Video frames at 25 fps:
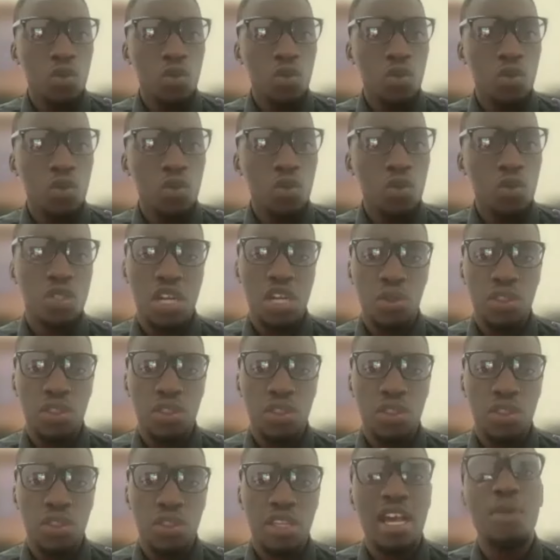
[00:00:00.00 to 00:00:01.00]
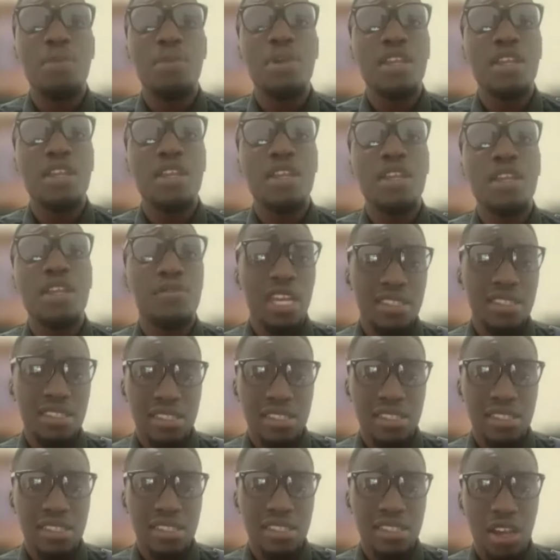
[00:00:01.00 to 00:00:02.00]
and also share with us how many
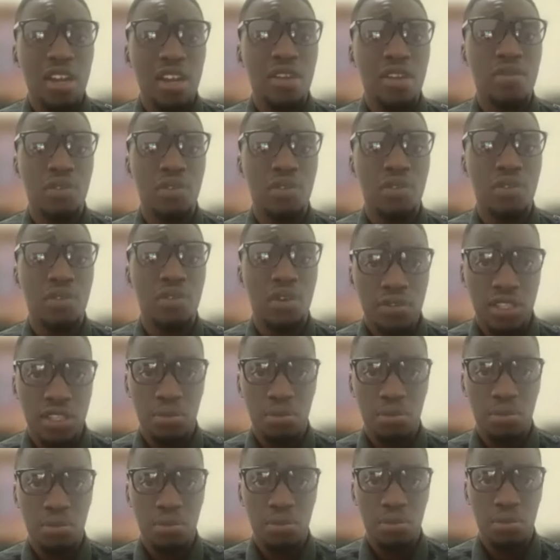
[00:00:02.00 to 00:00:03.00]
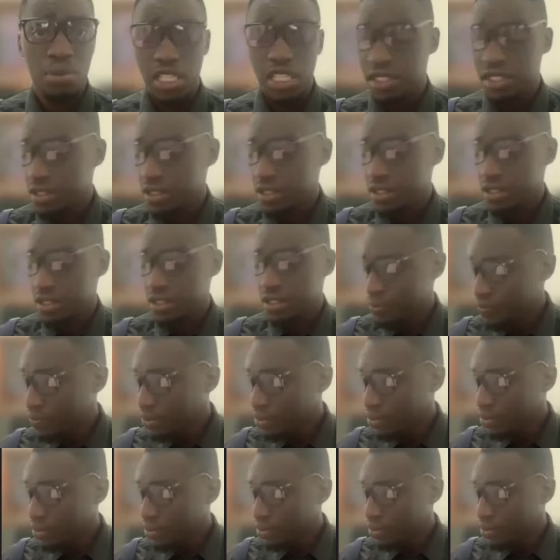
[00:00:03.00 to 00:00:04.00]
phases are involved in the project.
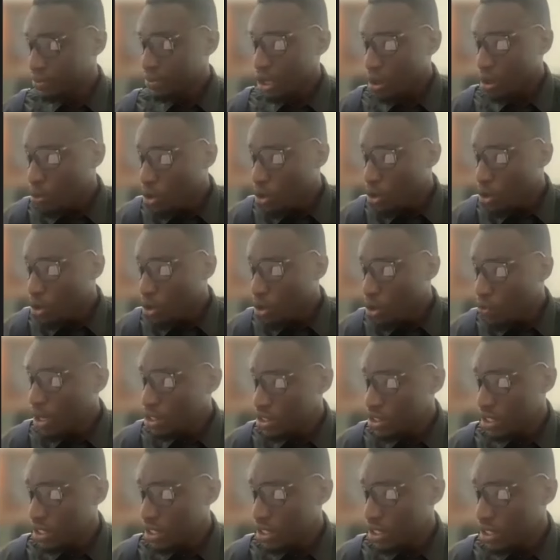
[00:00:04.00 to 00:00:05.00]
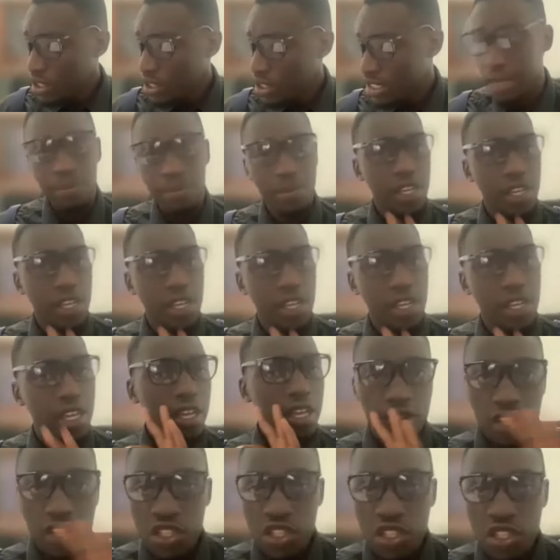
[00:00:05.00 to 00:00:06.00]
Moving on to the team,
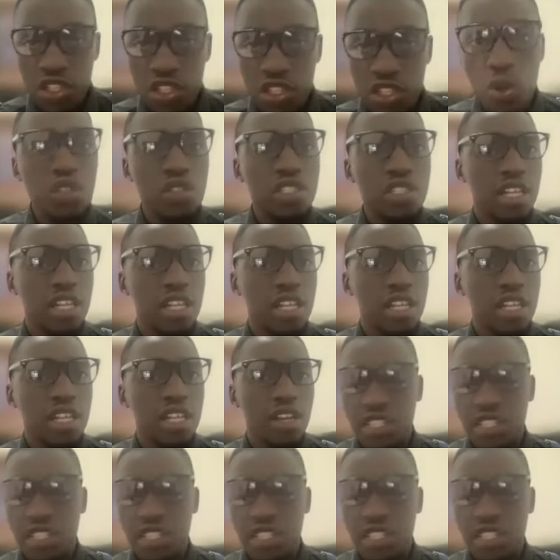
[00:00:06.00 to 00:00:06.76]
this one you